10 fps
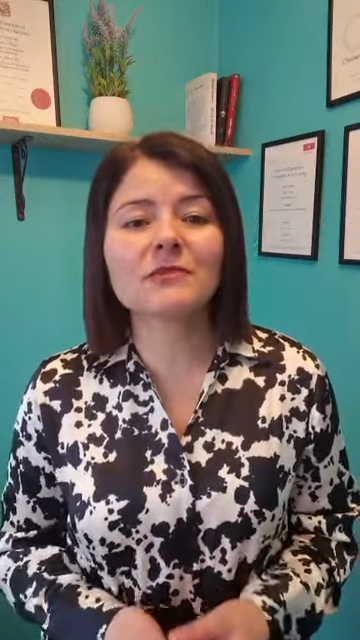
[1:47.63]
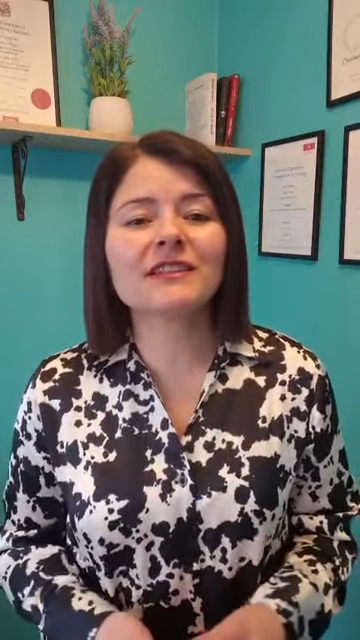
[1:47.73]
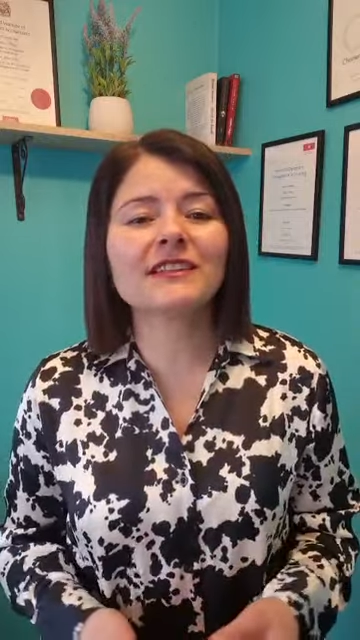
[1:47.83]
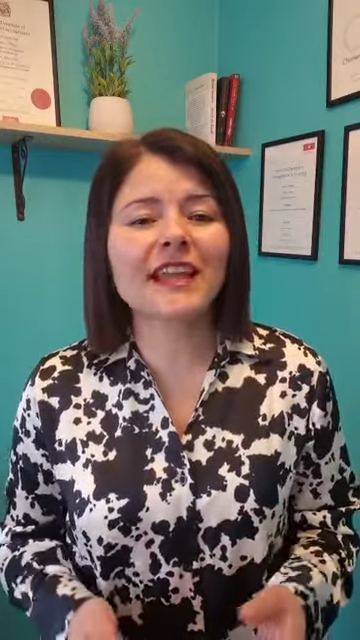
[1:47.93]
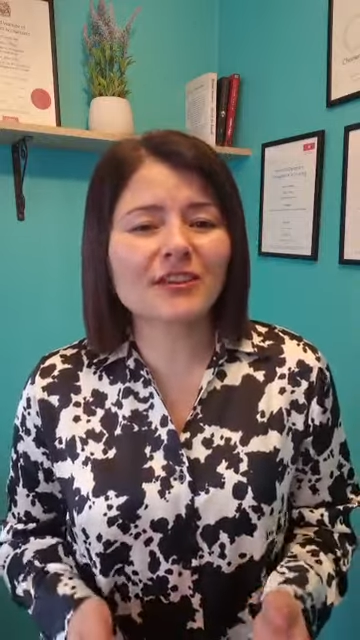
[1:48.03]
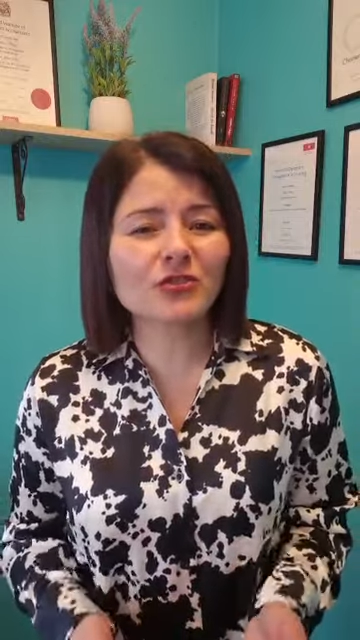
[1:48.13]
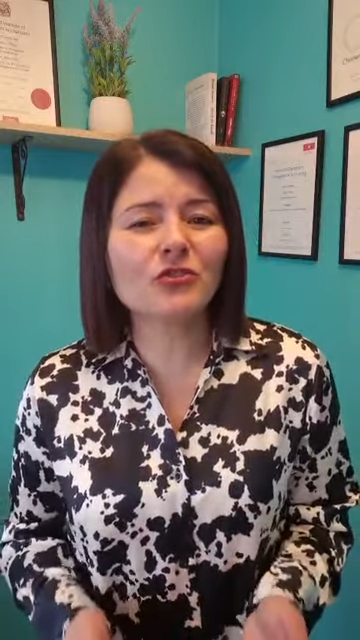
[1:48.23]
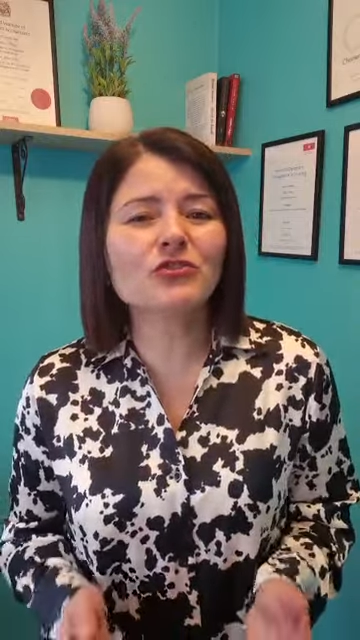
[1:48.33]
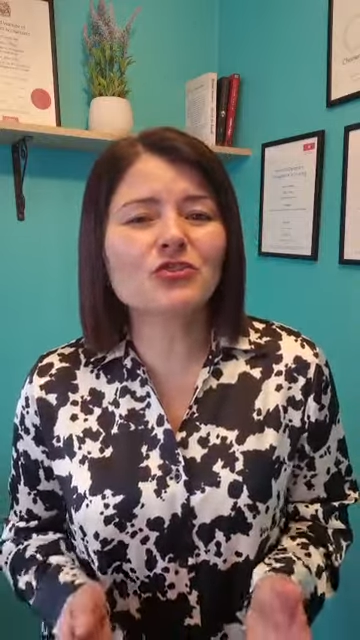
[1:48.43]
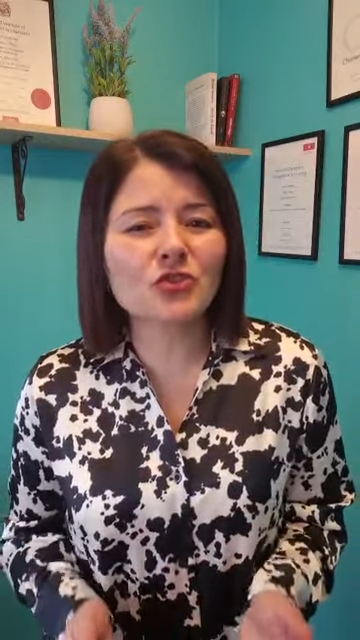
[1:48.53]
but they
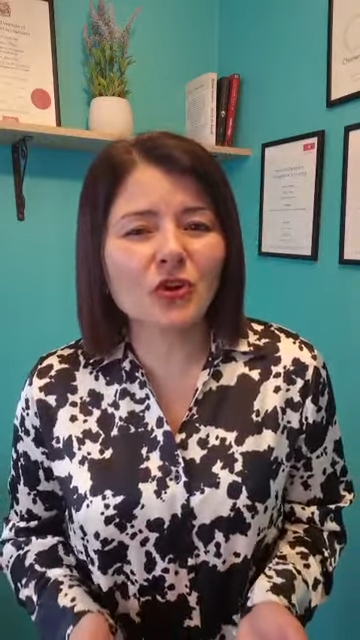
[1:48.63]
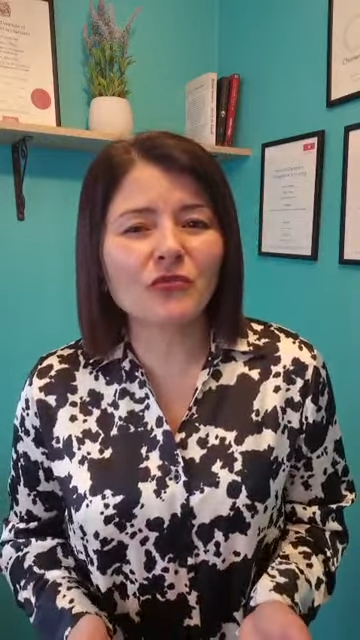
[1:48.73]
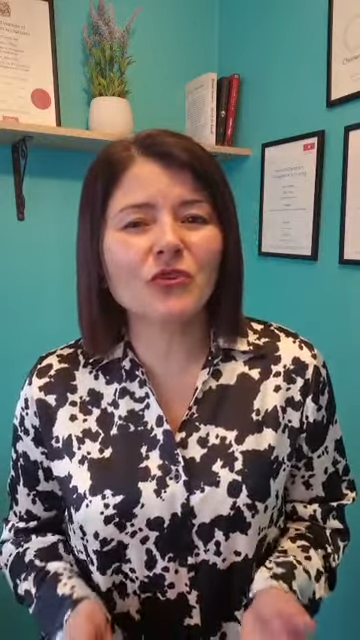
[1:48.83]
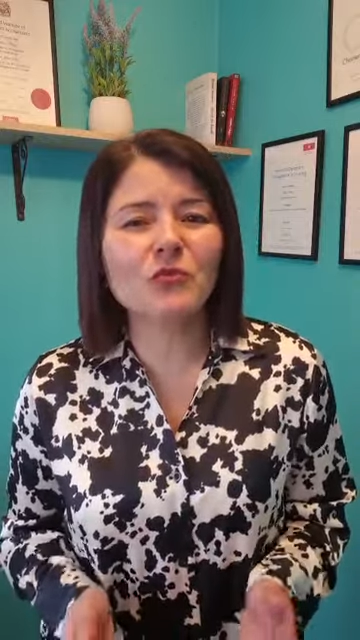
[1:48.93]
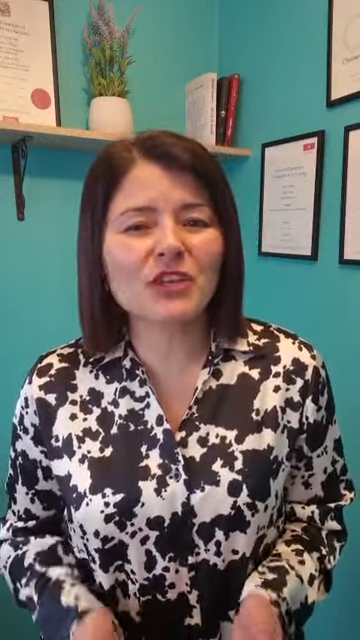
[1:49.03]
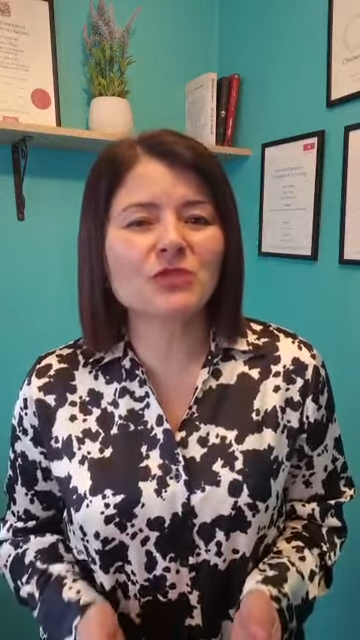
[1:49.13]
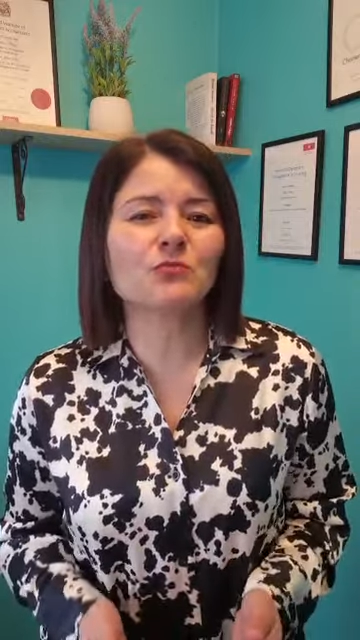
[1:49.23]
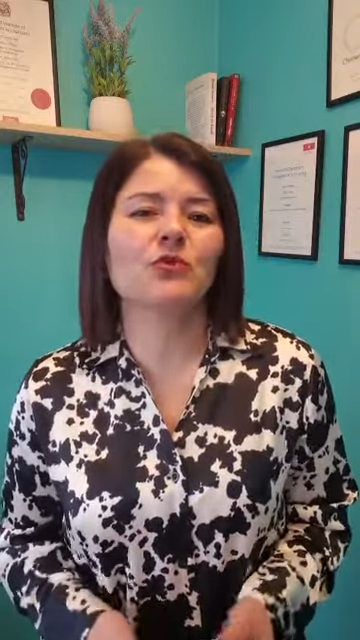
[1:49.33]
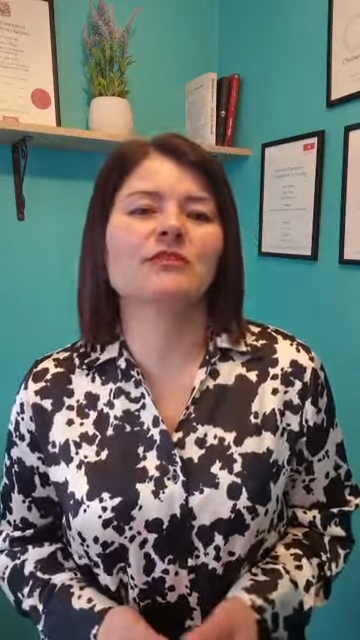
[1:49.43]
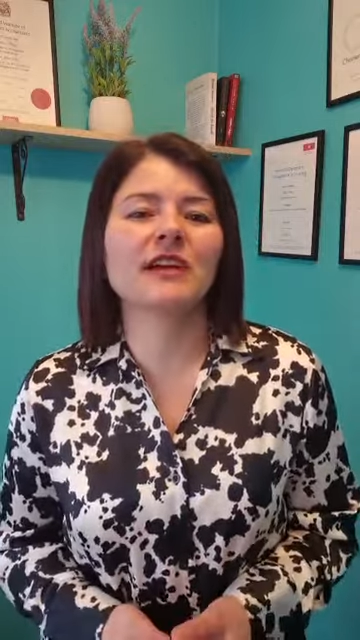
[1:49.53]
don't show you which
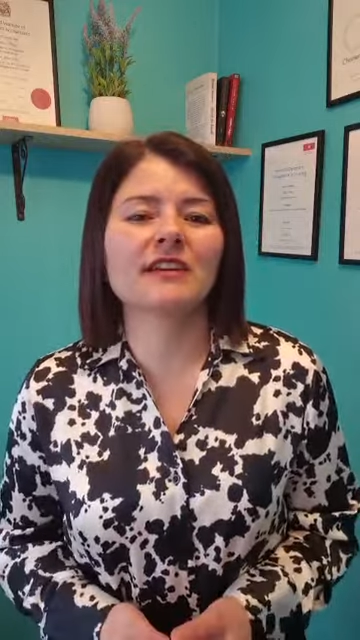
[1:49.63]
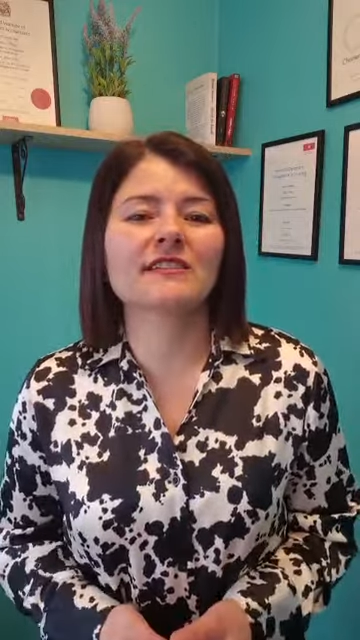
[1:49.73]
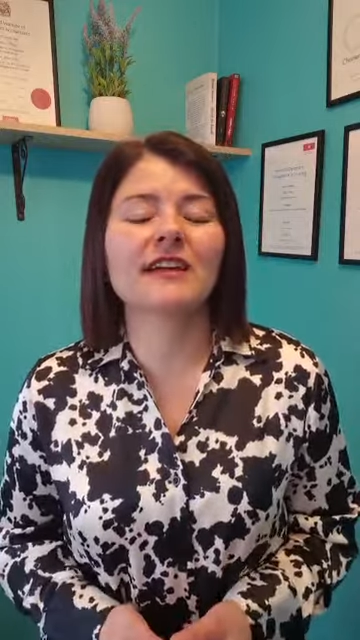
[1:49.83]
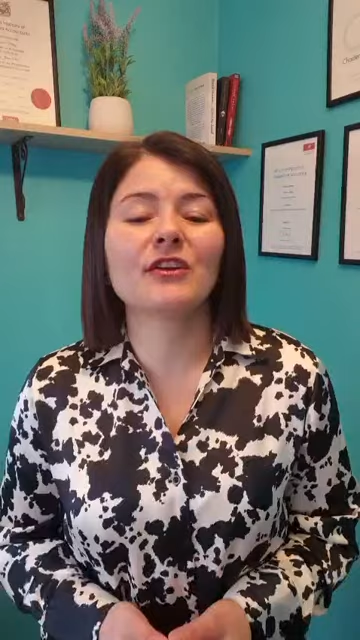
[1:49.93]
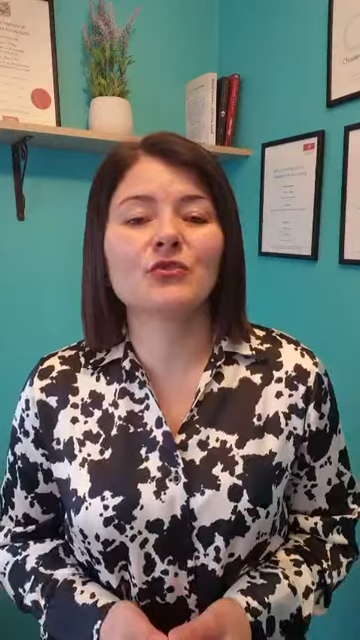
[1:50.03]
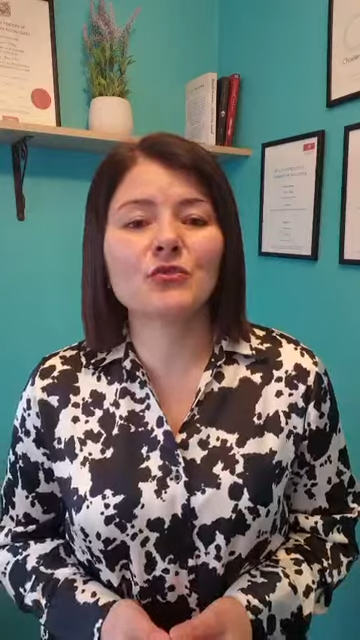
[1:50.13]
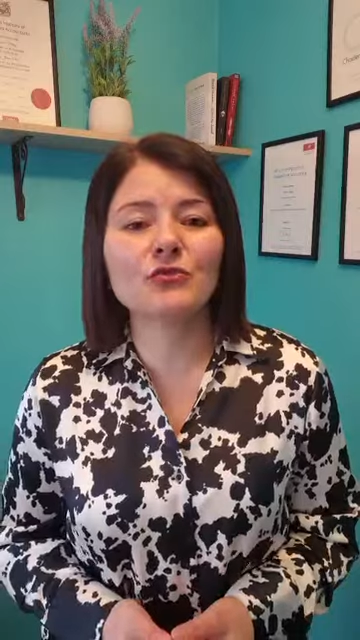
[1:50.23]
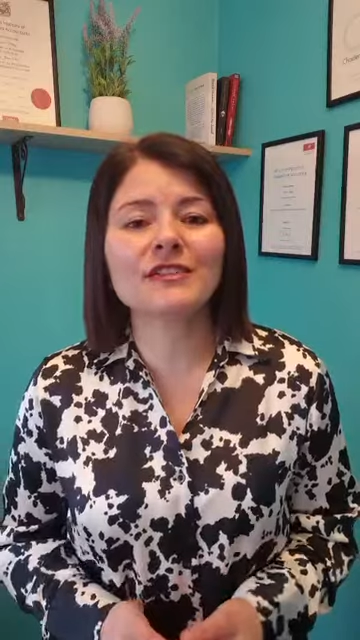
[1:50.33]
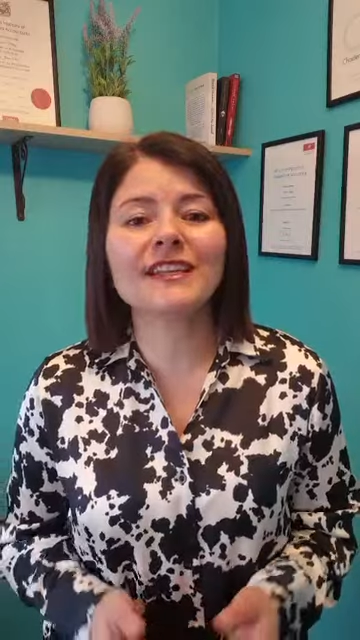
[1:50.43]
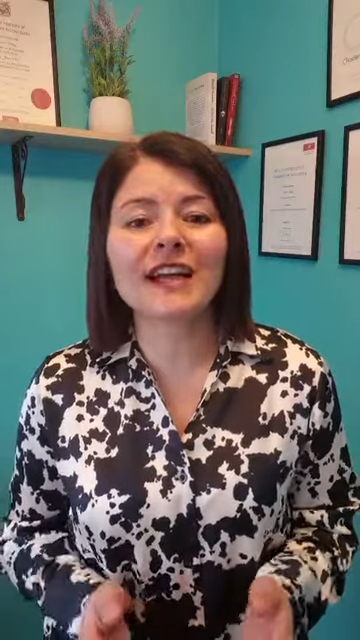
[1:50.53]
products are
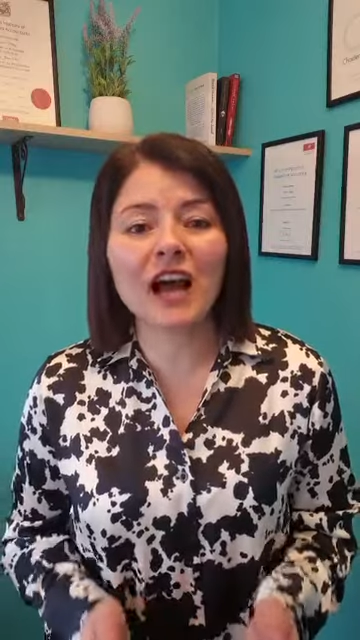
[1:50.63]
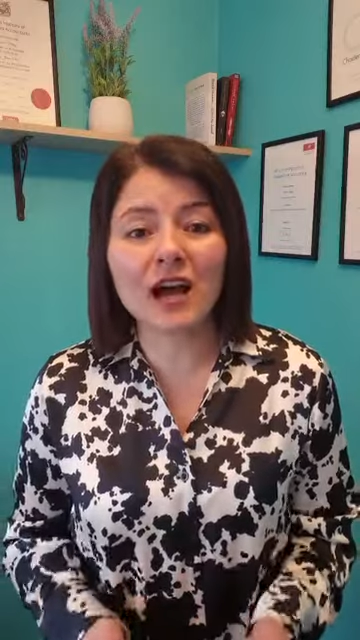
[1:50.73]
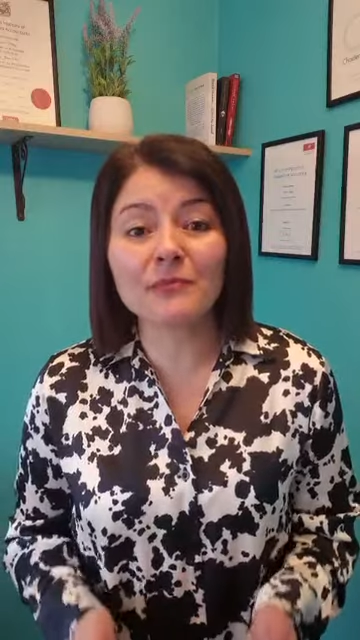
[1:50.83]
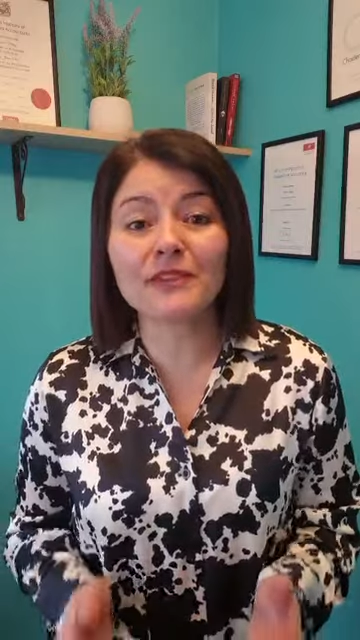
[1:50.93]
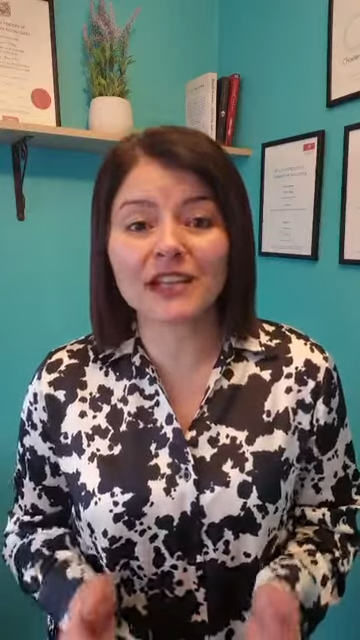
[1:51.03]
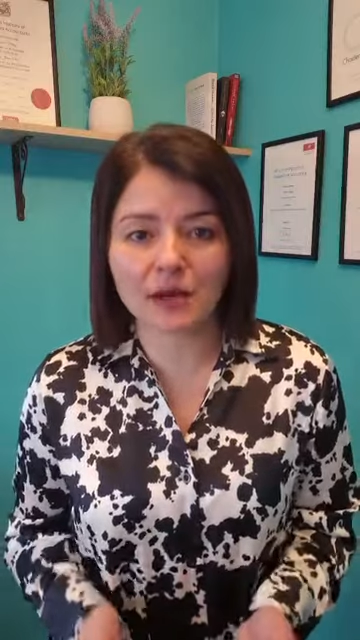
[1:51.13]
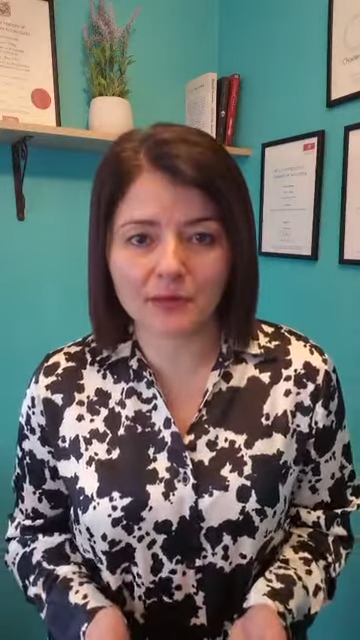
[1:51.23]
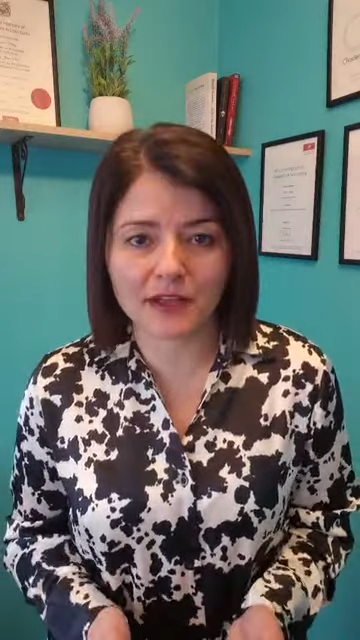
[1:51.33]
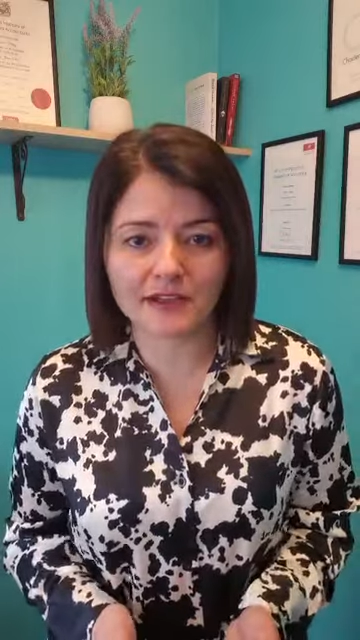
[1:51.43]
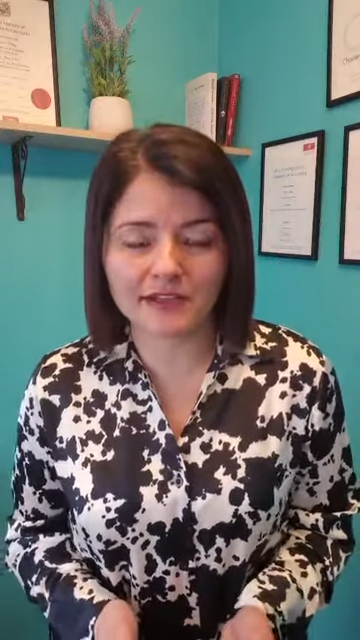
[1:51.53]
using up the
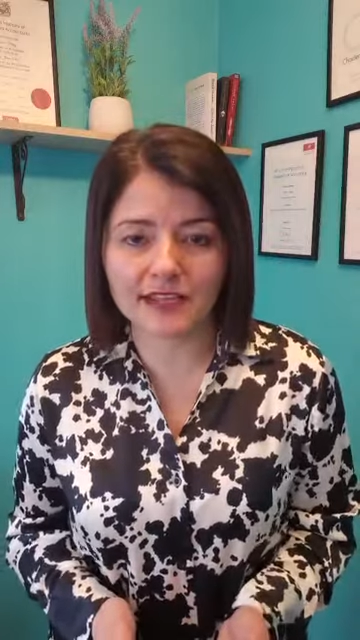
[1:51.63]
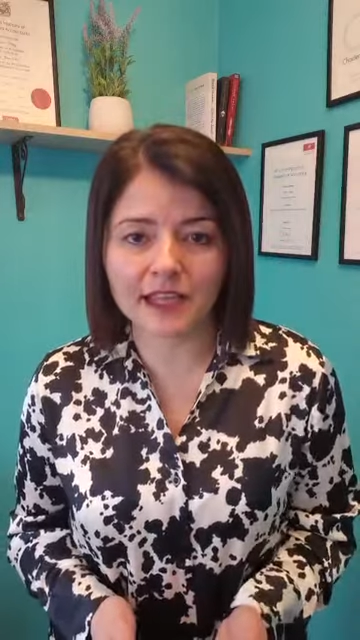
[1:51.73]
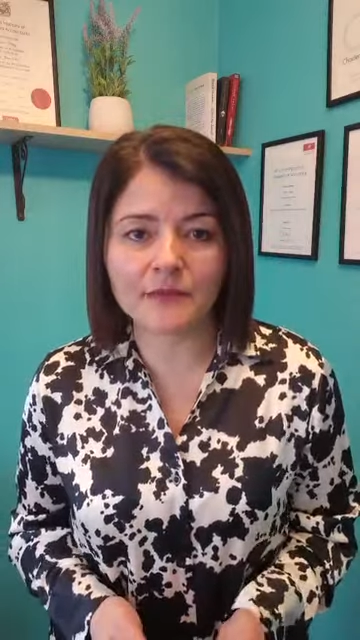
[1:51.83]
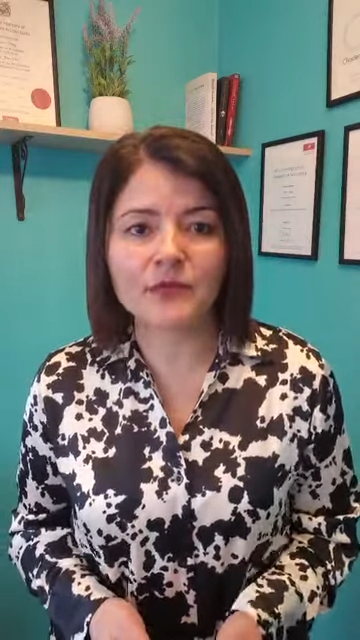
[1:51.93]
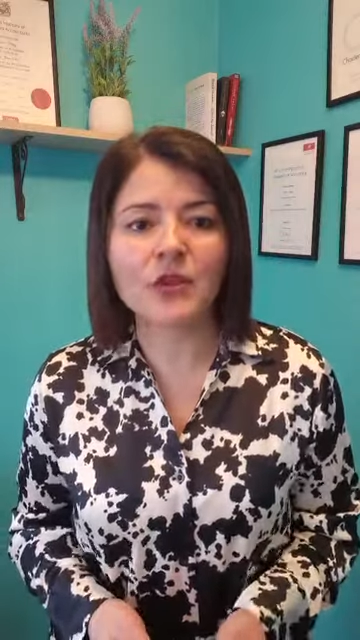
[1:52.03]
capacity